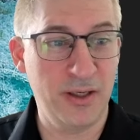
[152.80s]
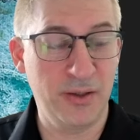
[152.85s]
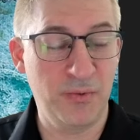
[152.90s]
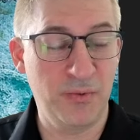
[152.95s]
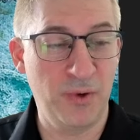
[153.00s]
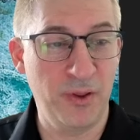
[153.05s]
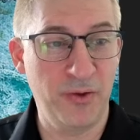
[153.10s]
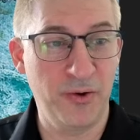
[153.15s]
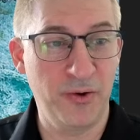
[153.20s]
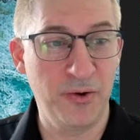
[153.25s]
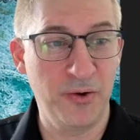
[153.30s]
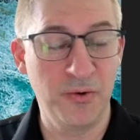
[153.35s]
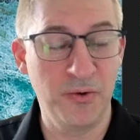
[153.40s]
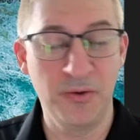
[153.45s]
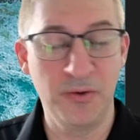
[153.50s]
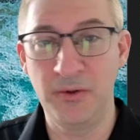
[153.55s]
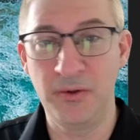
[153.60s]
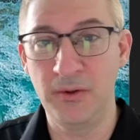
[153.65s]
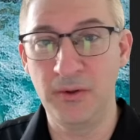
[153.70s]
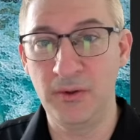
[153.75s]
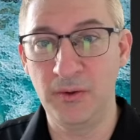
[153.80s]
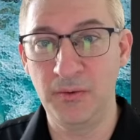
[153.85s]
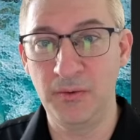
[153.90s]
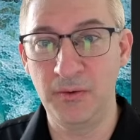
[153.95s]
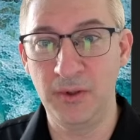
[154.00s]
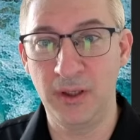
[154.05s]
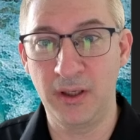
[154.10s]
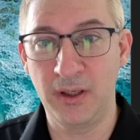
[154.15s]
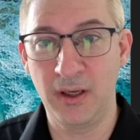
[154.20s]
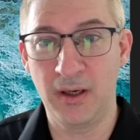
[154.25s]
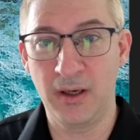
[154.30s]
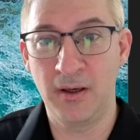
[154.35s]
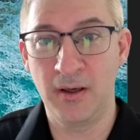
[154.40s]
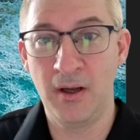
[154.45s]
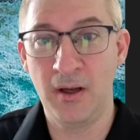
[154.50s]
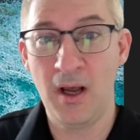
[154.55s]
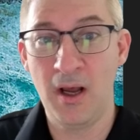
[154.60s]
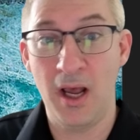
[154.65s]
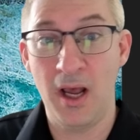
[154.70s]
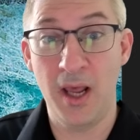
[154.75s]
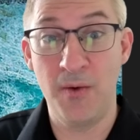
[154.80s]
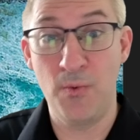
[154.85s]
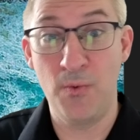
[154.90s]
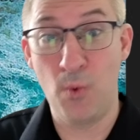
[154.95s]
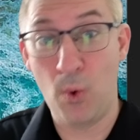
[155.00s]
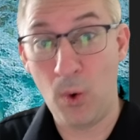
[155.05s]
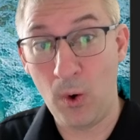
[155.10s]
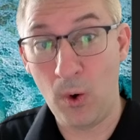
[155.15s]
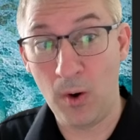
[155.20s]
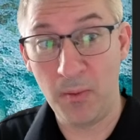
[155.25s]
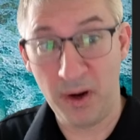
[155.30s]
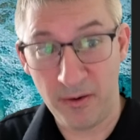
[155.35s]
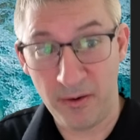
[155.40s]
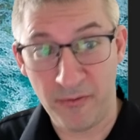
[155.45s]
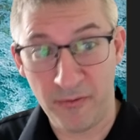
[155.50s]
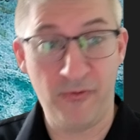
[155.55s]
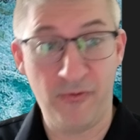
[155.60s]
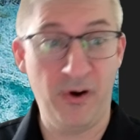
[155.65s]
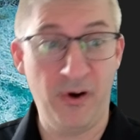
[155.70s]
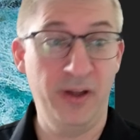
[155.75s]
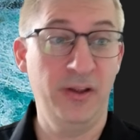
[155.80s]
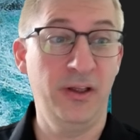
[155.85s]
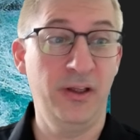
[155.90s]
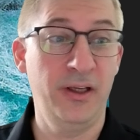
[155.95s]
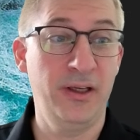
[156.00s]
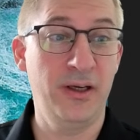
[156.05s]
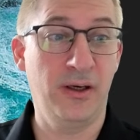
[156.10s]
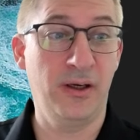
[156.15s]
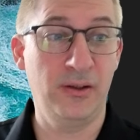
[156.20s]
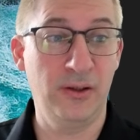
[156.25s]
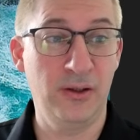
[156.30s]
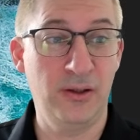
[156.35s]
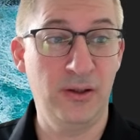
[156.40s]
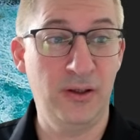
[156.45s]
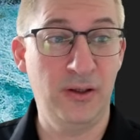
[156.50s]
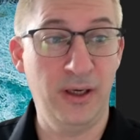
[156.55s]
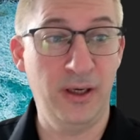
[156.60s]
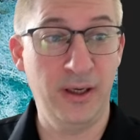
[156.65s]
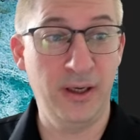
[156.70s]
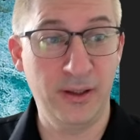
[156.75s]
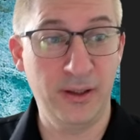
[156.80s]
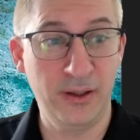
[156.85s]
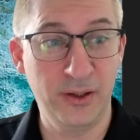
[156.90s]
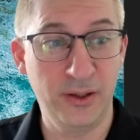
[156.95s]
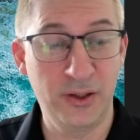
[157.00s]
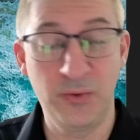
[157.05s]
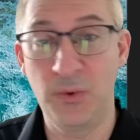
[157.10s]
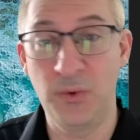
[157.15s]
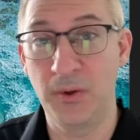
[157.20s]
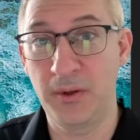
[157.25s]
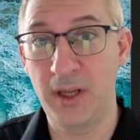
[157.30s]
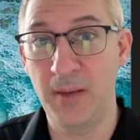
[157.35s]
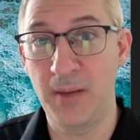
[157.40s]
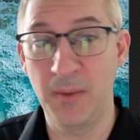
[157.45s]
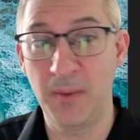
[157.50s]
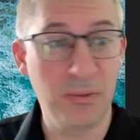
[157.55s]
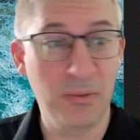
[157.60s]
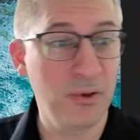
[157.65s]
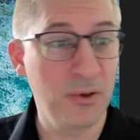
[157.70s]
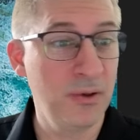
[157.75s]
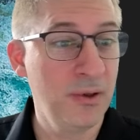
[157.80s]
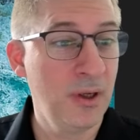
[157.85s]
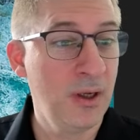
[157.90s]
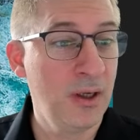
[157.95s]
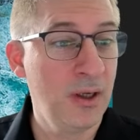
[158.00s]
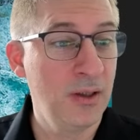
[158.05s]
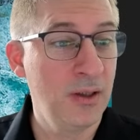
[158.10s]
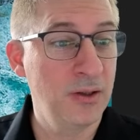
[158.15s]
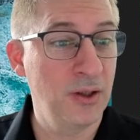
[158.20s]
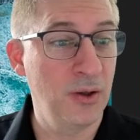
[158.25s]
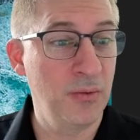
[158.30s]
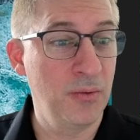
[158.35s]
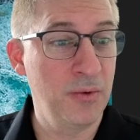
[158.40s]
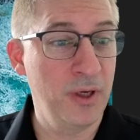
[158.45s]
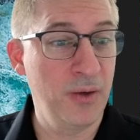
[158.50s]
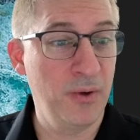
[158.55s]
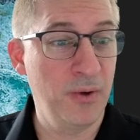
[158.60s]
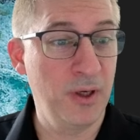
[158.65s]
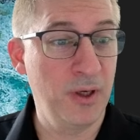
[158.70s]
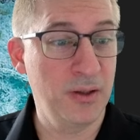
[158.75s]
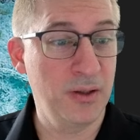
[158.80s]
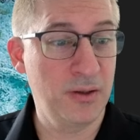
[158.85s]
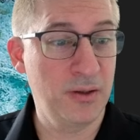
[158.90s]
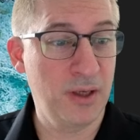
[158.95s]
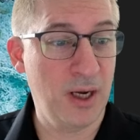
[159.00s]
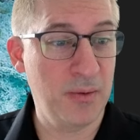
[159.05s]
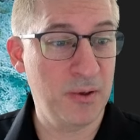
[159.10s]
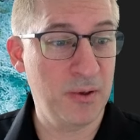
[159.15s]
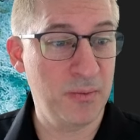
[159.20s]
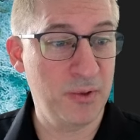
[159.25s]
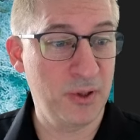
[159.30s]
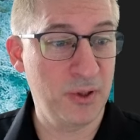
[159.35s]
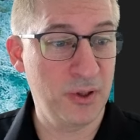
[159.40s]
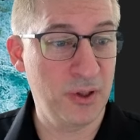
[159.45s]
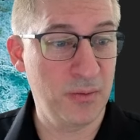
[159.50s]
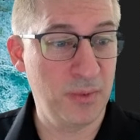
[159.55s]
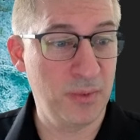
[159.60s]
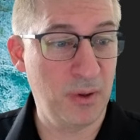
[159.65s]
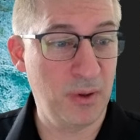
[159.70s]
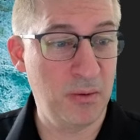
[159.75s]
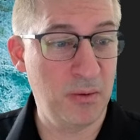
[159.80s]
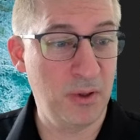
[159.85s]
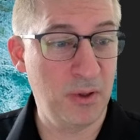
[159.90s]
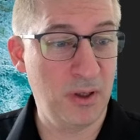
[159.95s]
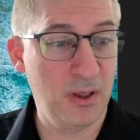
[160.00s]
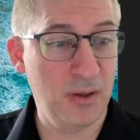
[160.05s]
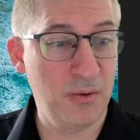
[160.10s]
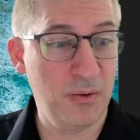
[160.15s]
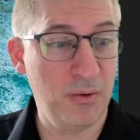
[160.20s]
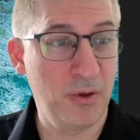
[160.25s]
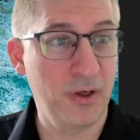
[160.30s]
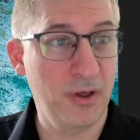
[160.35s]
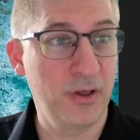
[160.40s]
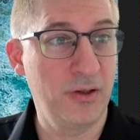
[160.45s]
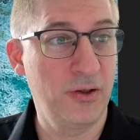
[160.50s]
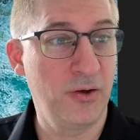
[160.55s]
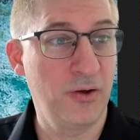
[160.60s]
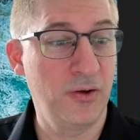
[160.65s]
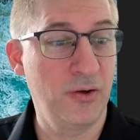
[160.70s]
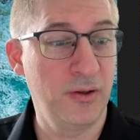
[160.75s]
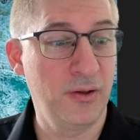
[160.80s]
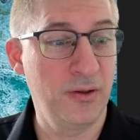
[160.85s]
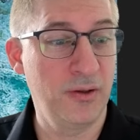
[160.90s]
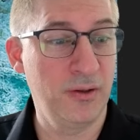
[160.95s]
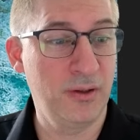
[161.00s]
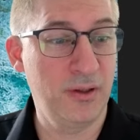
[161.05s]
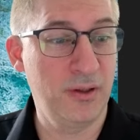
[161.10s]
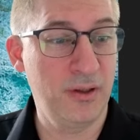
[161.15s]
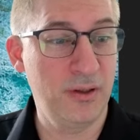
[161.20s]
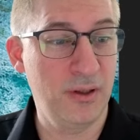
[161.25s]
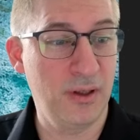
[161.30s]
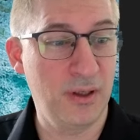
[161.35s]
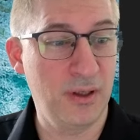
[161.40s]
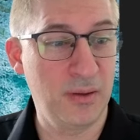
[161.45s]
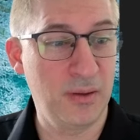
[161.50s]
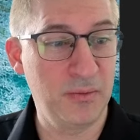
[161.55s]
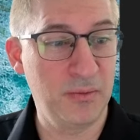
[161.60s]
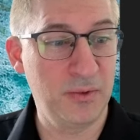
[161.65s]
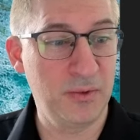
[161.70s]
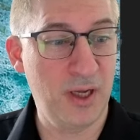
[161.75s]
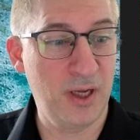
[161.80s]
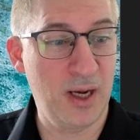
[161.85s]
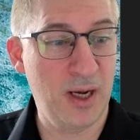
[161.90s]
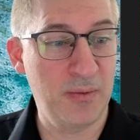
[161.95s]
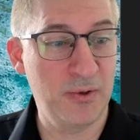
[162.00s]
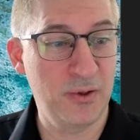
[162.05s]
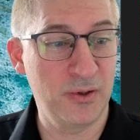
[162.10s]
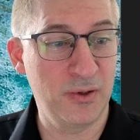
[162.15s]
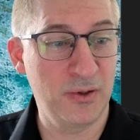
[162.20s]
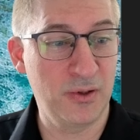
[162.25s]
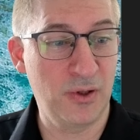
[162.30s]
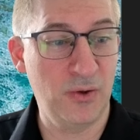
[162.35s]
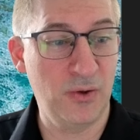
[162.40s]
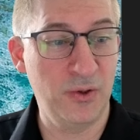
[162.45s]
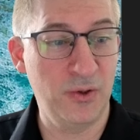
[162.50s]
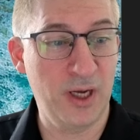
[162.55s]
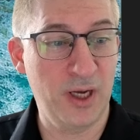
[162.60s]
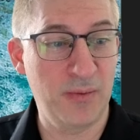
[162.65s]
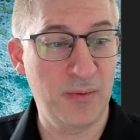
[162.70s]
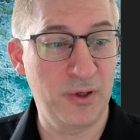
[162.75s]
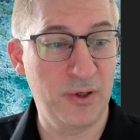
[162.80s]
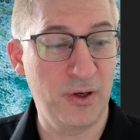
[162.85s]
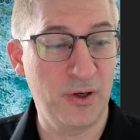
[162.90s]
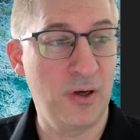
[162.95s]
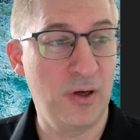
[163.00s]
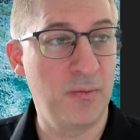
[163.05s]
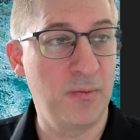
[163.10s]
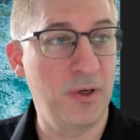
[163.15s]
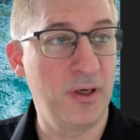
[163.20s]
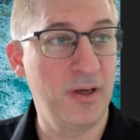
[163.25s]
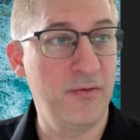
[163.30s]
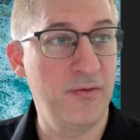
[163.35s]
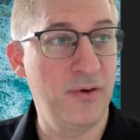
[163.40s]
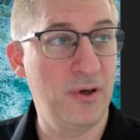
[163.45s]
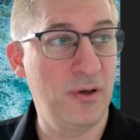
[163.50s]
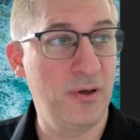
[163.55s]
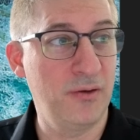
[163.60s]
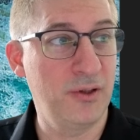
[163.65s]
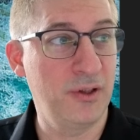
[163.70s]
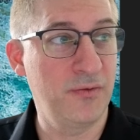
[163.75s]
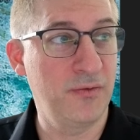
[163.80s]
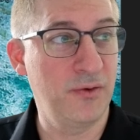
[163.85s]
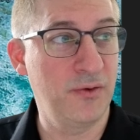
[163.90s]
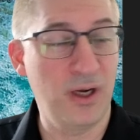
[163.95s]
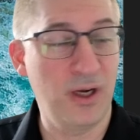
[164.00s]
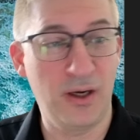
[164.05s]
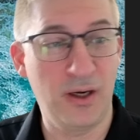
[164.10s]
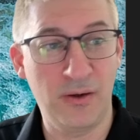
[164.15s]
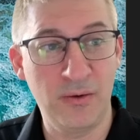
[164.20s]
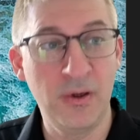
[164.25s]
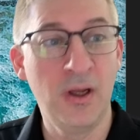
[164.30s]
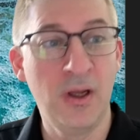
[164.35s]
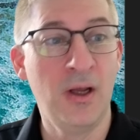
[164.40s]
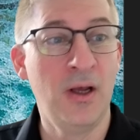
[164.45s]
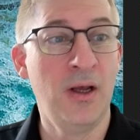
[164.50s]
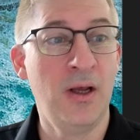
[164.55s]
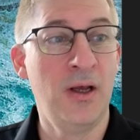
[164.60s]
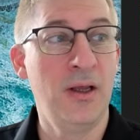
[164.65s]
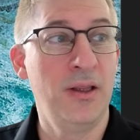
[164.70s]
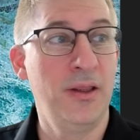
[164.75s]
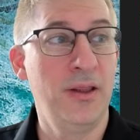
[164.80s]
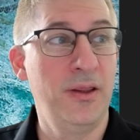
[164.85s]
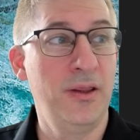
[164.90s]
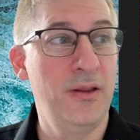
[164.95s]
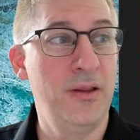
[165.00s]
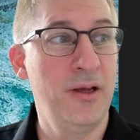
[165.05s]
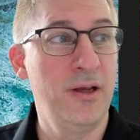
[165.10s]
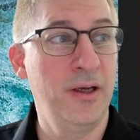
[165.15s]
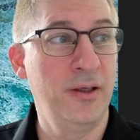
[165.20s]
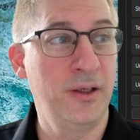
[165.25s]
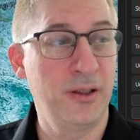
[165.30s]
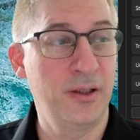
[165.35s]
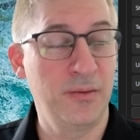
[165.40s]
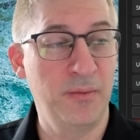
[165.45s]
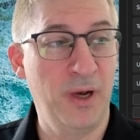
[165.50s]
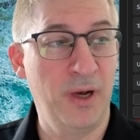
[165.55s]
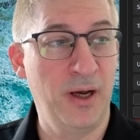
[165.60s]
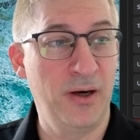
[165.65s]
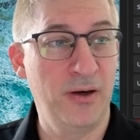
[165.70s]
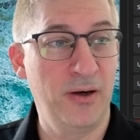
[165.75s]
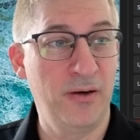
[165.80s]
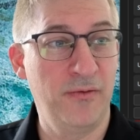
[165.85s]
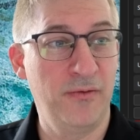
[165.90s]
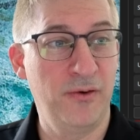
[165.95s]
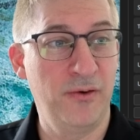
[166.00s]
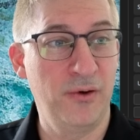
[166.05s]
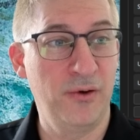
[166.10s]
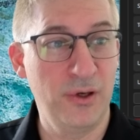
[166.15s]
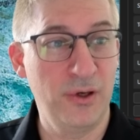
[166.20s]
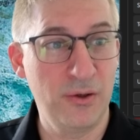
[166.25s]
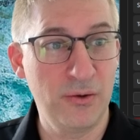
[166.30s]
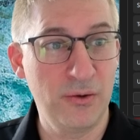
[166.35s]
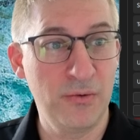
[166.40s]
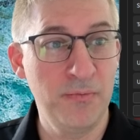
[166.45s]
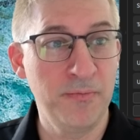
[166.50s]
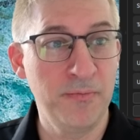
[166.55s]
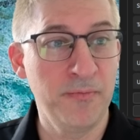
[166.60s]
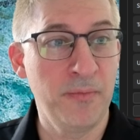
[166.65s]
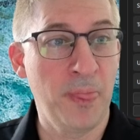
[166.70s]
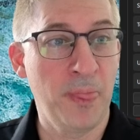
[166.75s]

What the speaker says: went through a little like a warm and friendly color, and this is what came up. So, anyways, caption position, blah blah. We want to turn closed captioning on by default just for now. It doesn't matter for you.